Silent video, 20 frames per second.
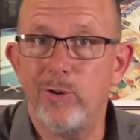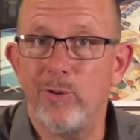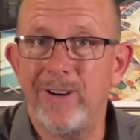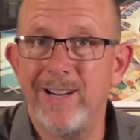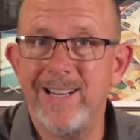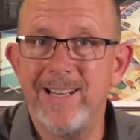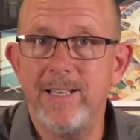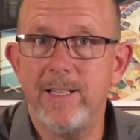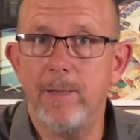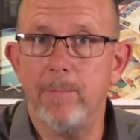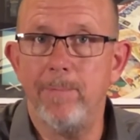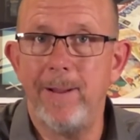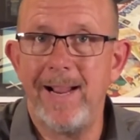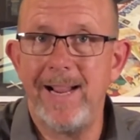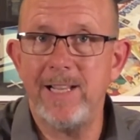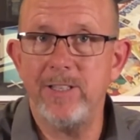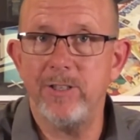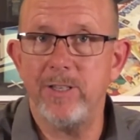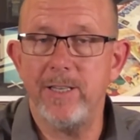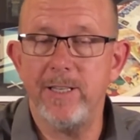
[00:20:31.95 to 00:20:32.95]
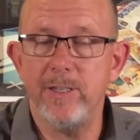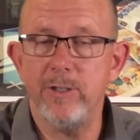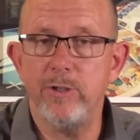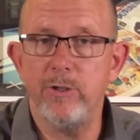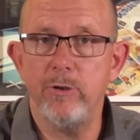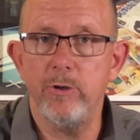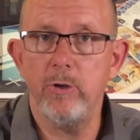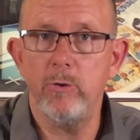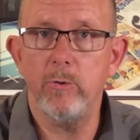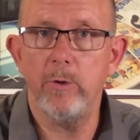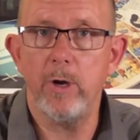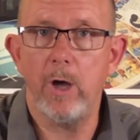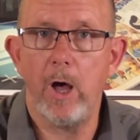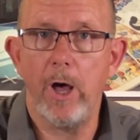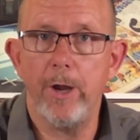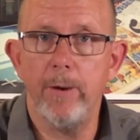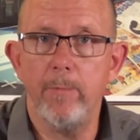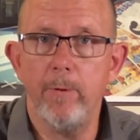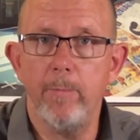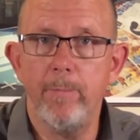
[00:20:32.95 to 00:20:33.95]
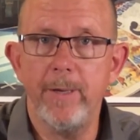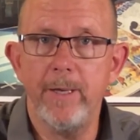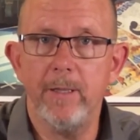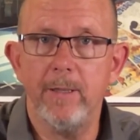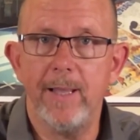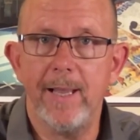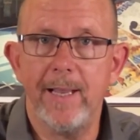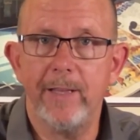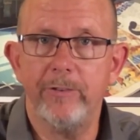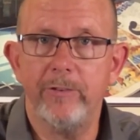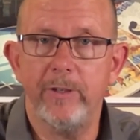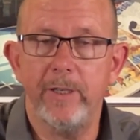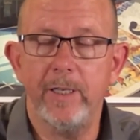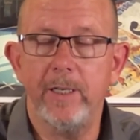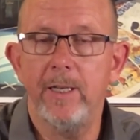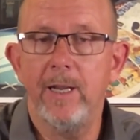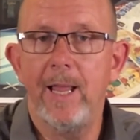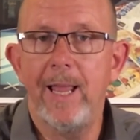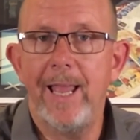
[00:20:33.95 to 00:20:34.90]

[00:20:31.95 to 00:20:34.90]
your incapacity, is due to an automobile accident